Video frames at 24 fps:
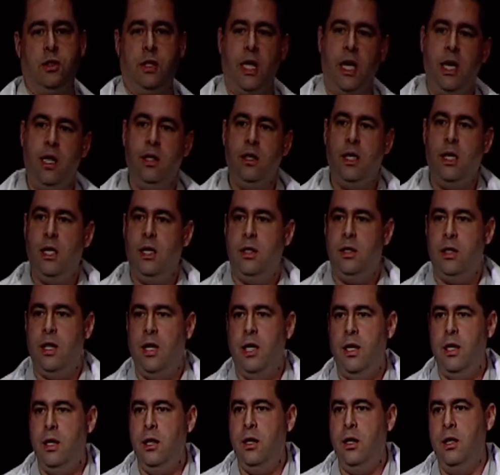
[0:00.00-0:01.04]
Ding, ding,
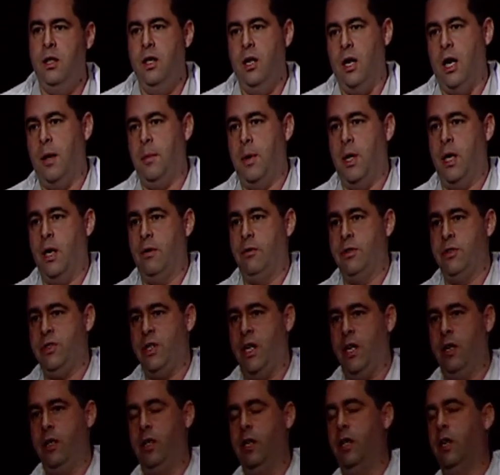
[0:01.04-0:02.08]
ding. I might have a
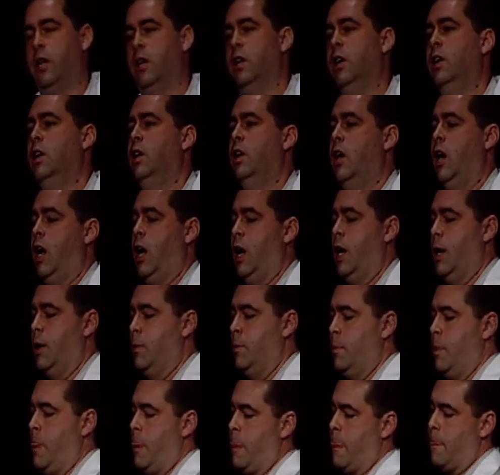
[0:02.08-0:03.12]
sale here.
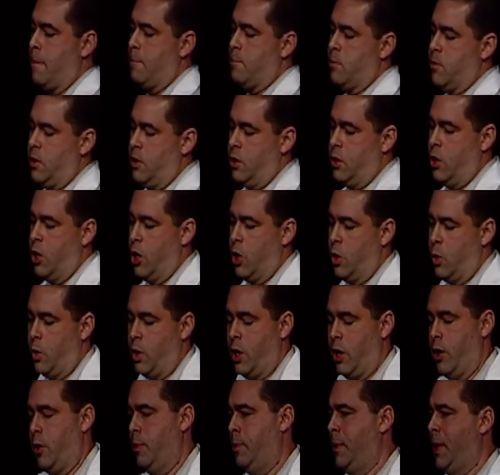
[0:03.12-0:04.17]
You know,
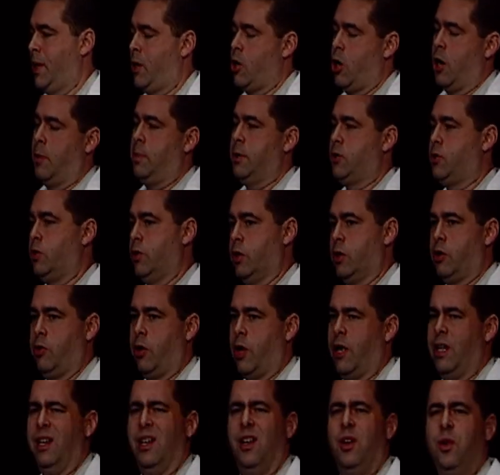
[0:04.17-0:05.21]
oh, my carpet's real
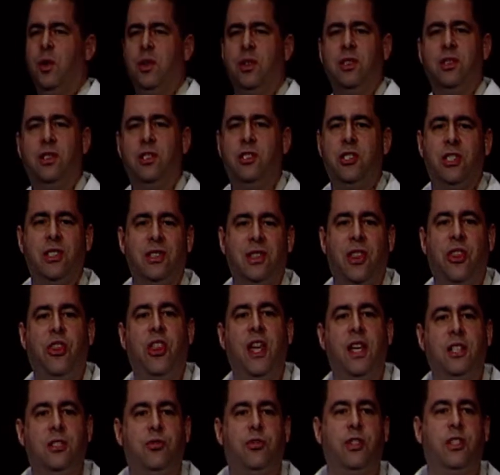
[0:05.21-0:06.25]
cruddy. You know, just
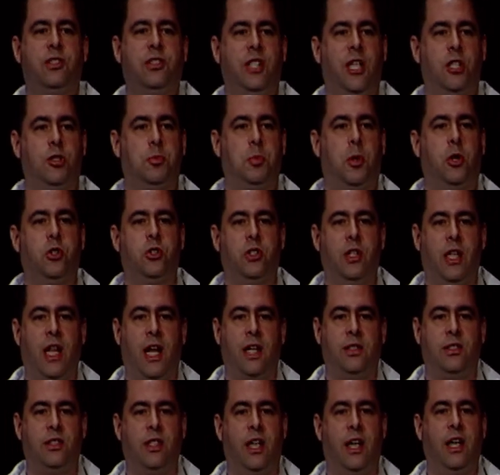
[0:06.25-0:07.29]
things for the salesperson
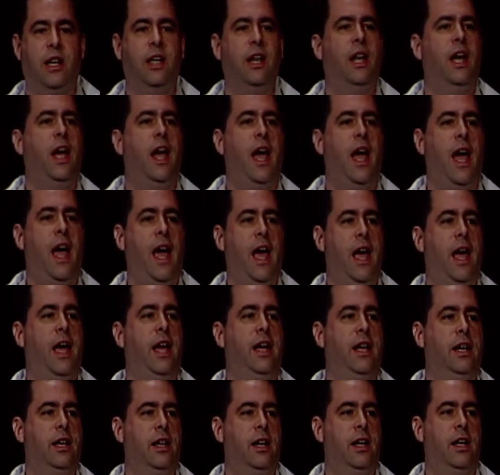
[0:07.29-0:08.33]
that say,
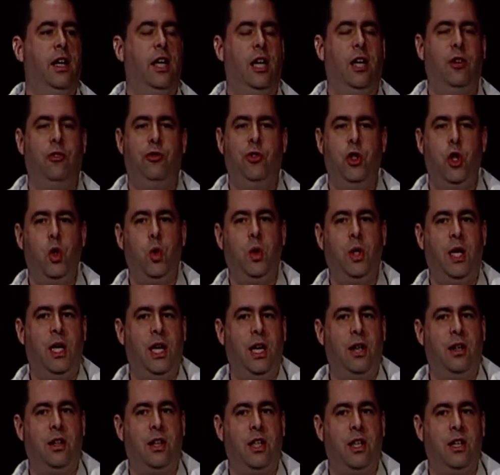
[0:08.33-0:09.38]
hey, if you
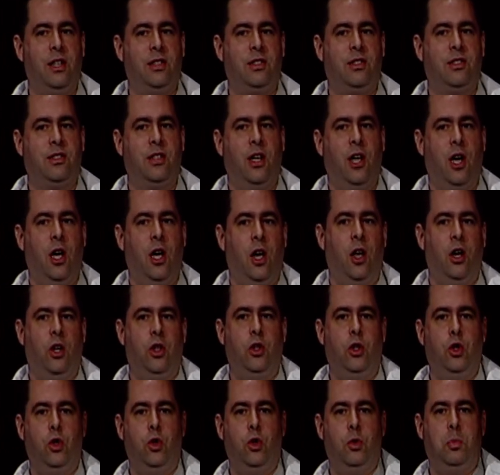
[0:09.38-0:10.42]
hear this,
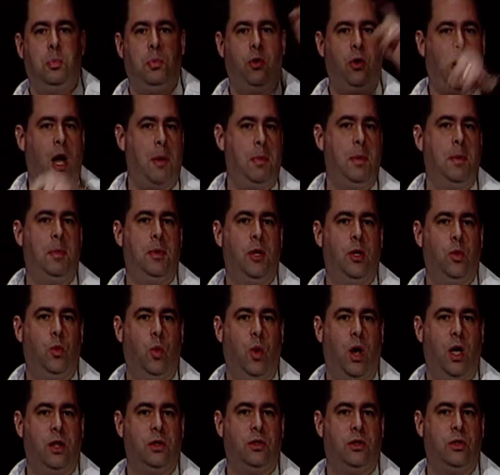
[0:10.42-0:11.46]
you probably
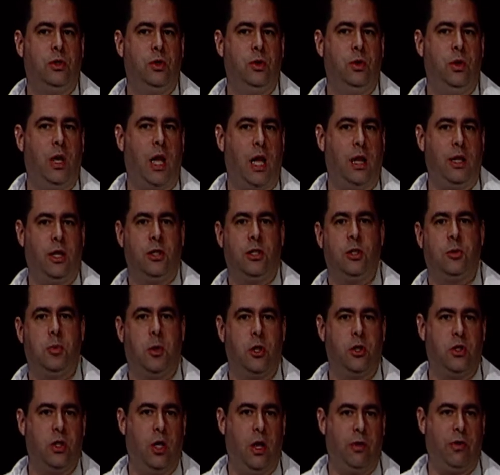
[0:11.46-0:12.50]
want to not let this
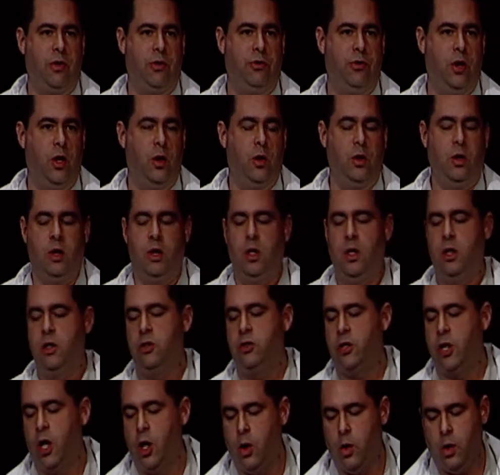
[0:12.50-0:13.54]
person off the phone.
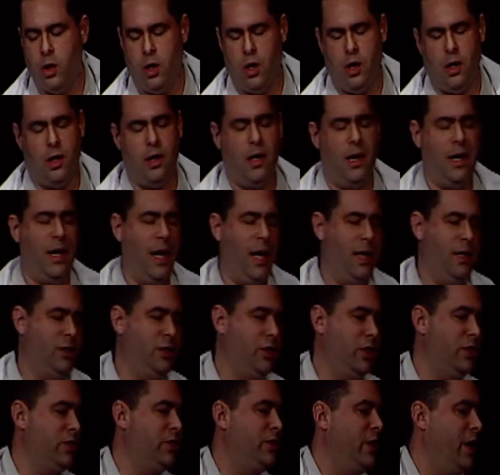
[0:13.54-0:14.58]
So again,
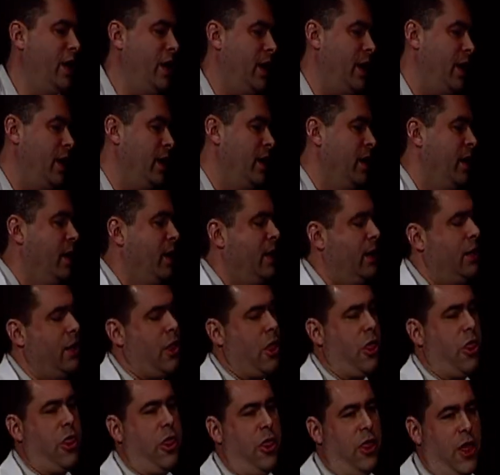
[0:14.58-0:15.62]
just
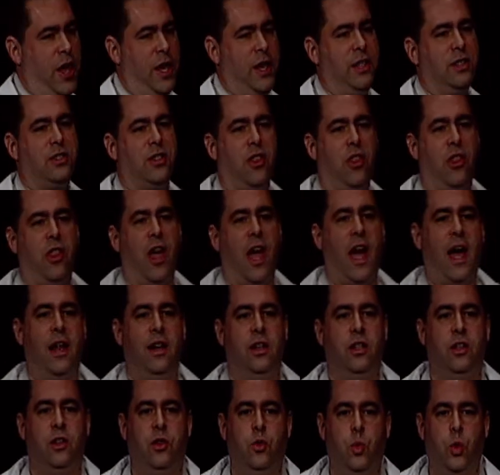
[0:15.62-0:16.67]
things
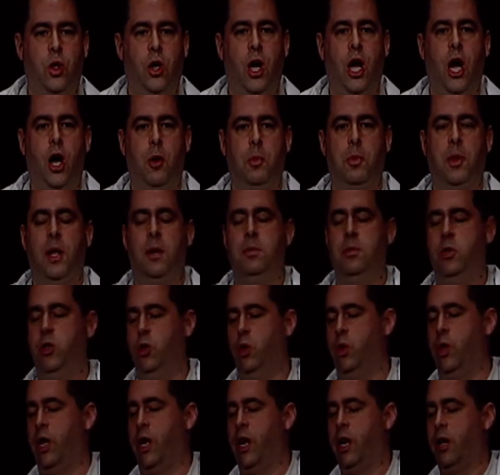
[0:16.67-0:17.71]
that will help them do
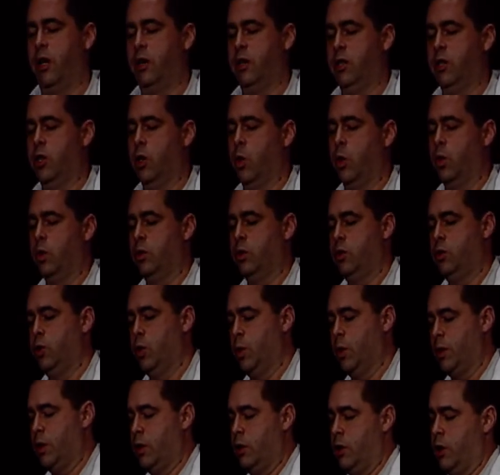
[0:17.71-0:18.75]
their, you know, do
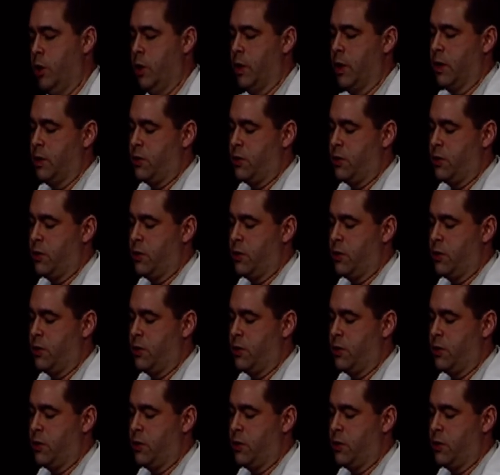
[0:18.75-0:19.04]
what they're doing.